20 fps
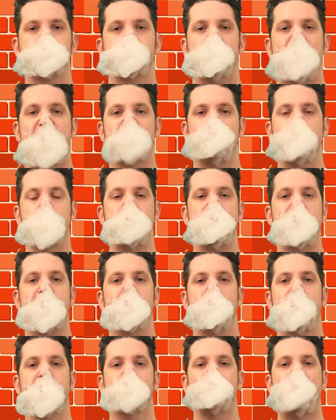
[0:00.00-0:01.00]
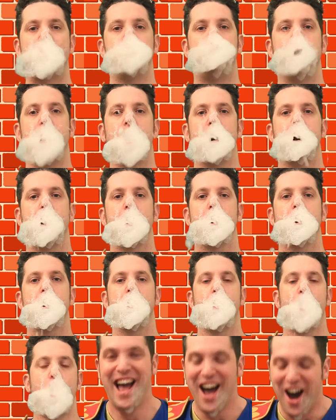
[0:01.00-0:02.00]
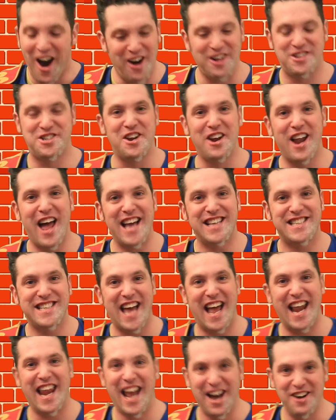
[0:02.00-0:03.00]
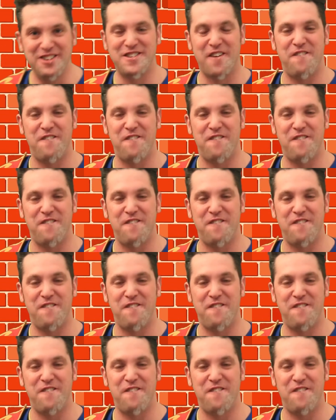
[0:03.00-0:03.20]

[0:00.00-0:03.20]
Have a beard like Grandpa. Or do you like to get loads